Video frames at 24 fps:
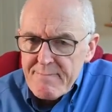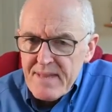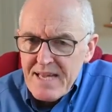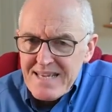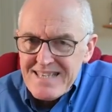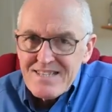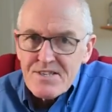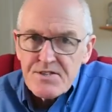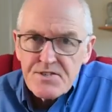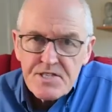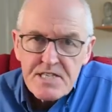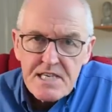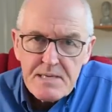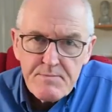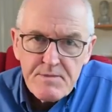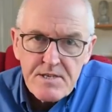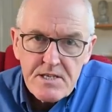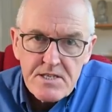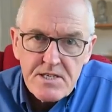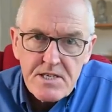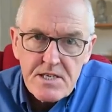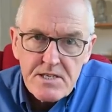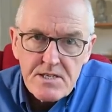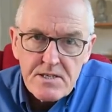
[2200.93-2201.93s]
It does seem
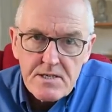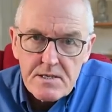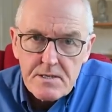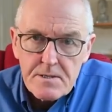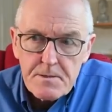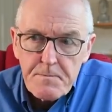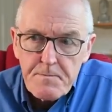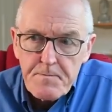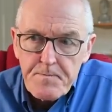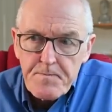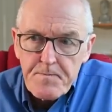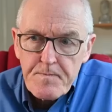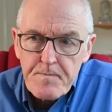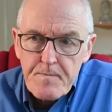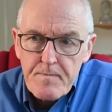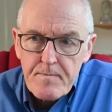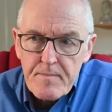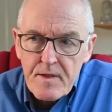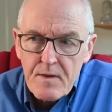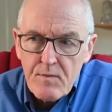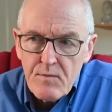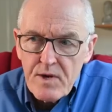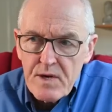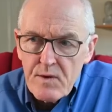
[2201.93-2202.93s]
consistent
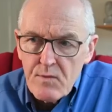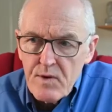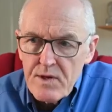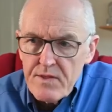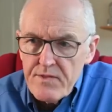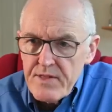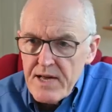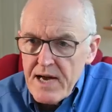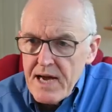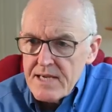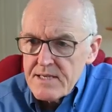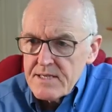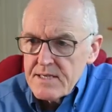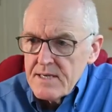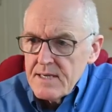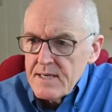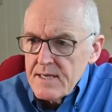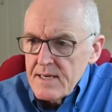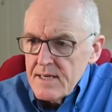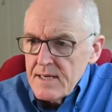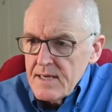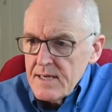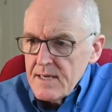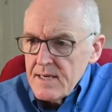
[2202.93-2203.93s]
with that.
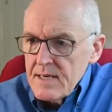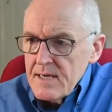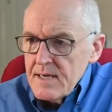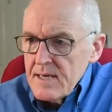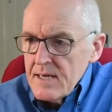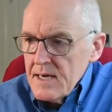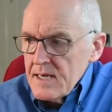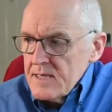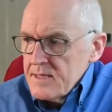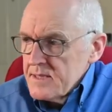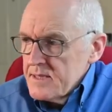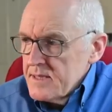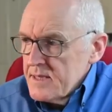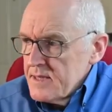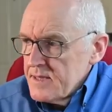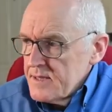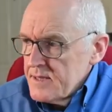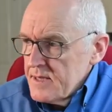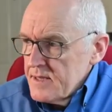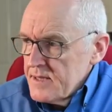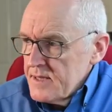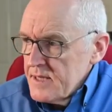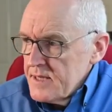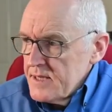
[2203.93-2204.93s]
And
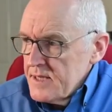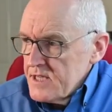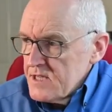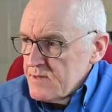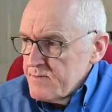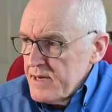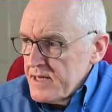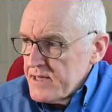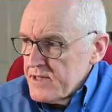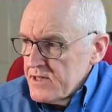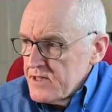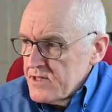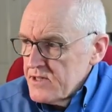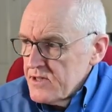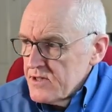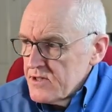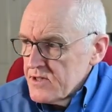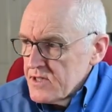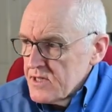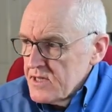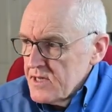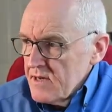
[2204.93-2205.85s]
this method does